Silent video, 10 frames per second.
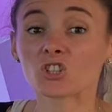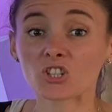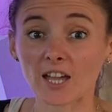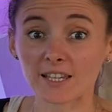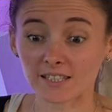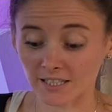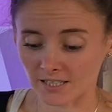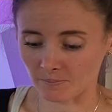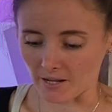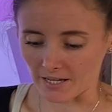Jez
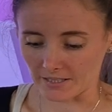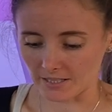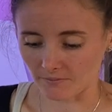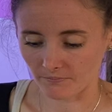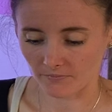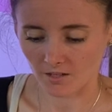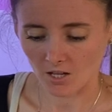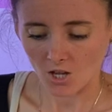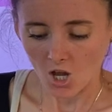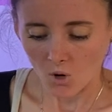explained,
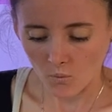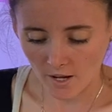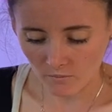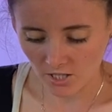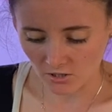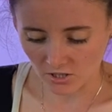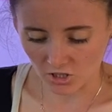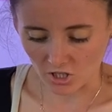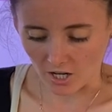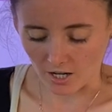when we use the
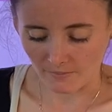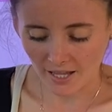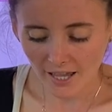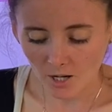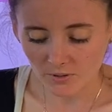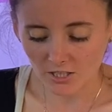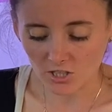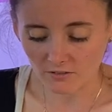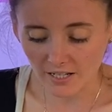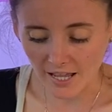charm, it helps us
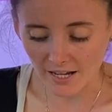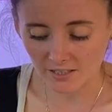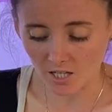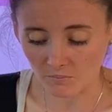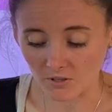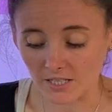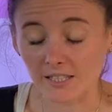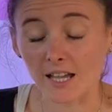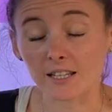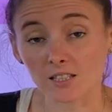to relax our bodies
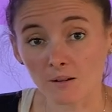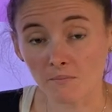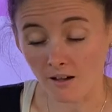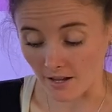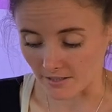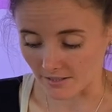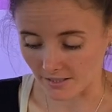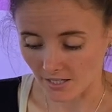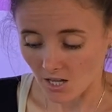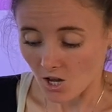and our minds.
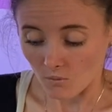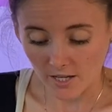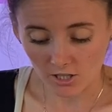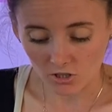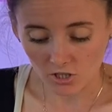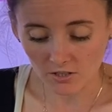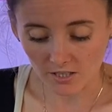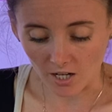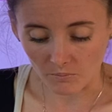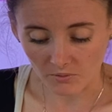We can use
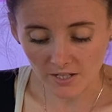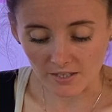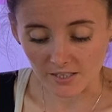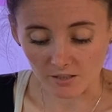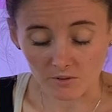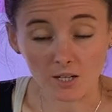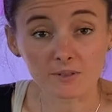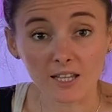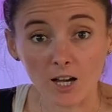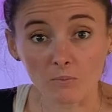our breathing sometimes
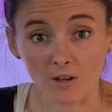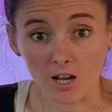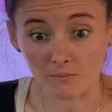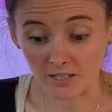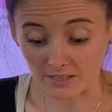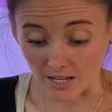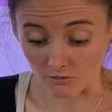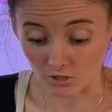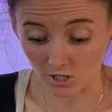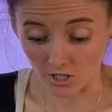to help calm us
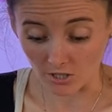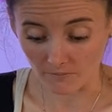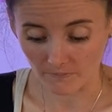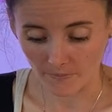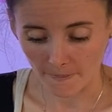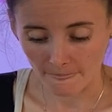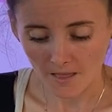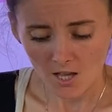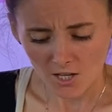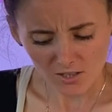down too.
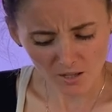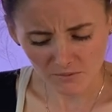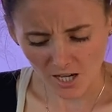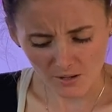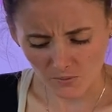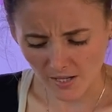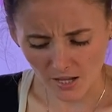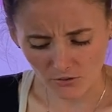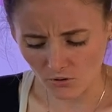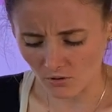Sometimes we
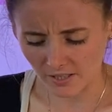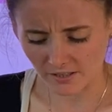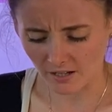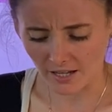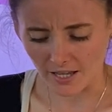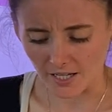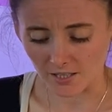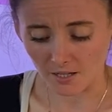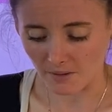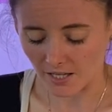get thoughts in our head
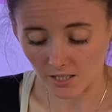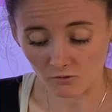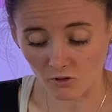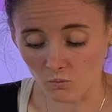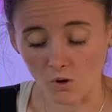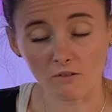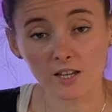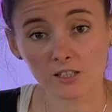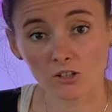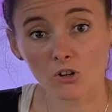that make us feel
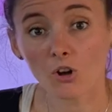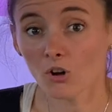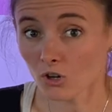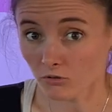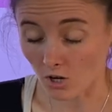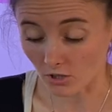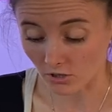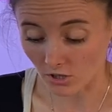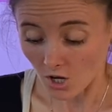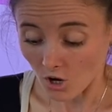worried or cross
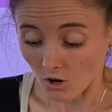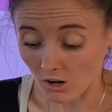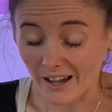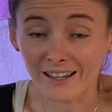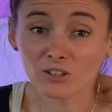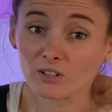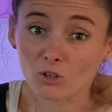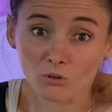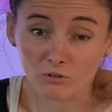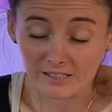or angry
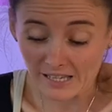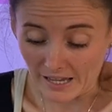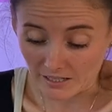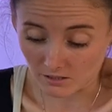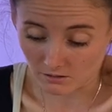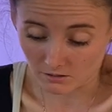or sad.